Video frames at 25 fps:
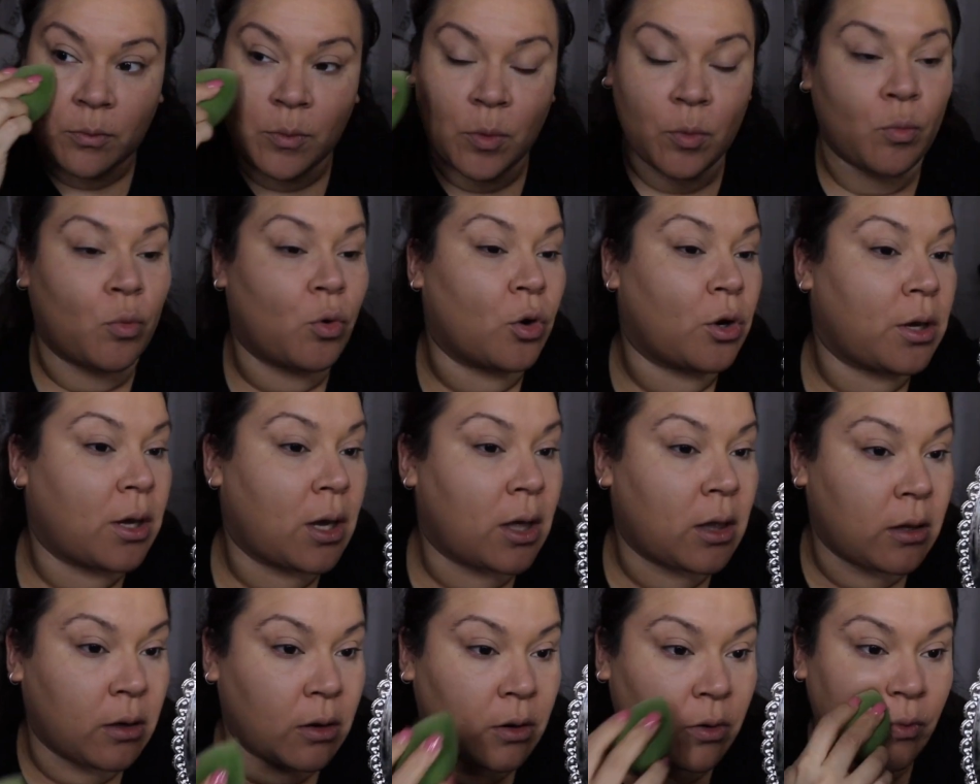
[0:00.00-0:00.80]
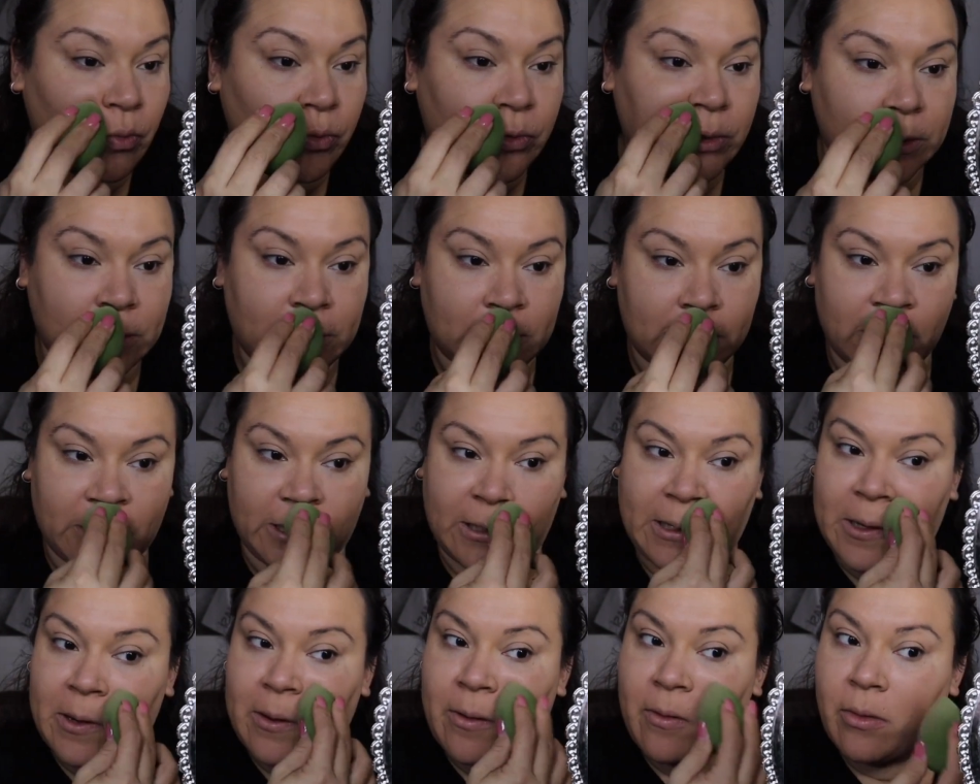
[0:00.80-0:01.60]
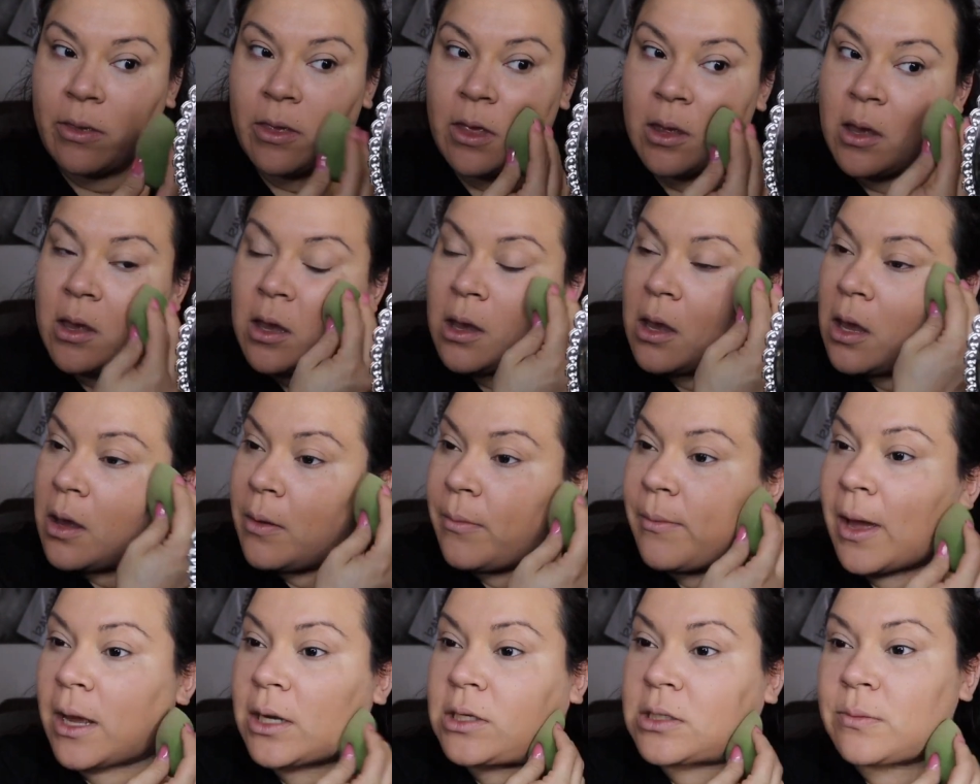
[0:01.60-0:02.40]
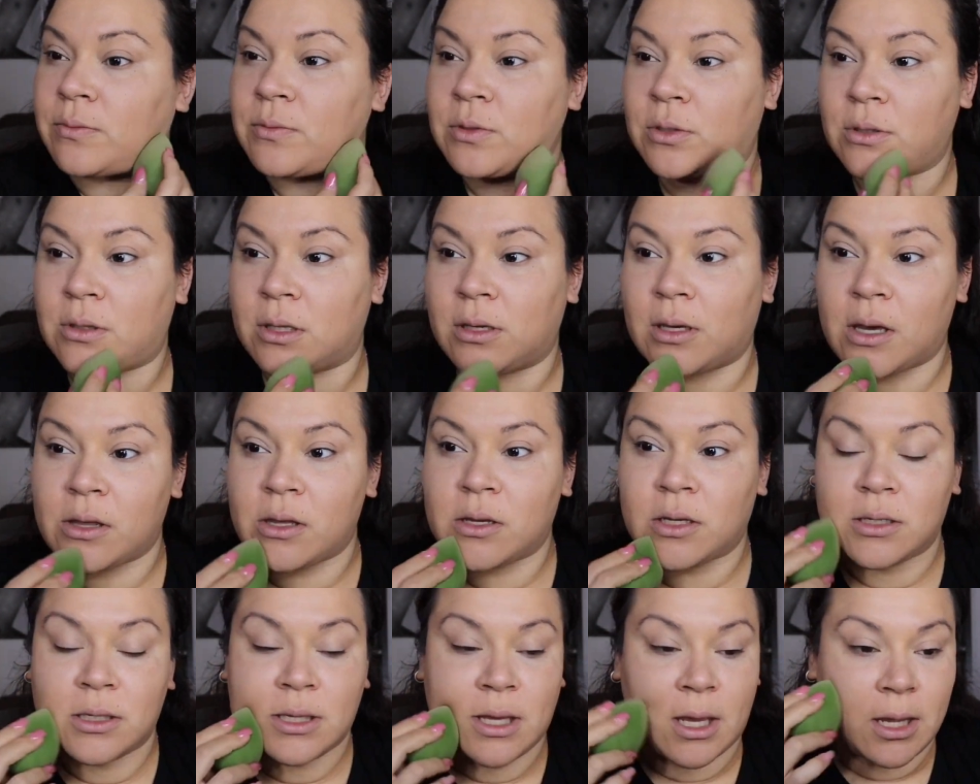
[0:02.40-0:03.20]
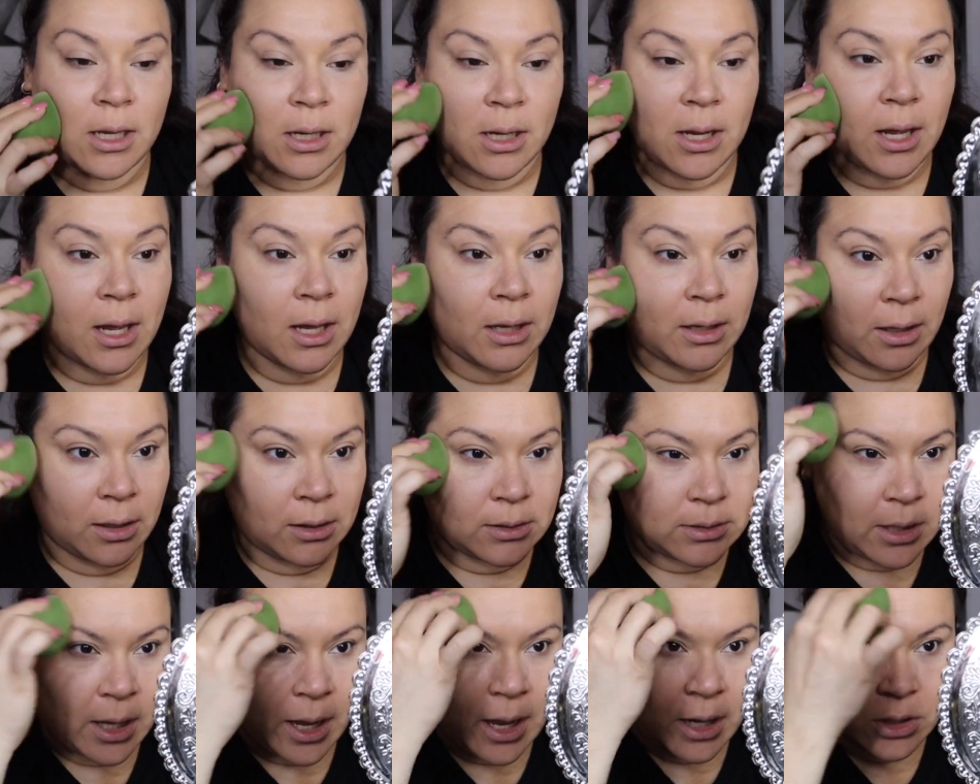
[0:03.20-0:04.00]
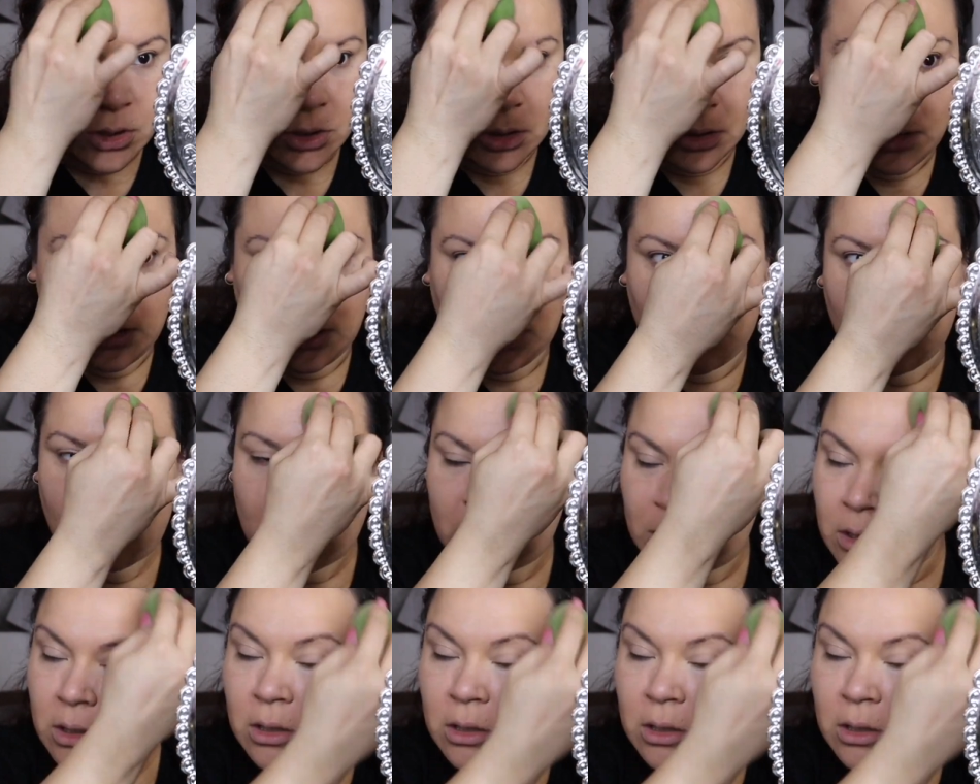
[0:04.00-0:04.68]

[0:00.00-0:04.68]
bit more yellow, just so it can match up to the other side. And it's actually,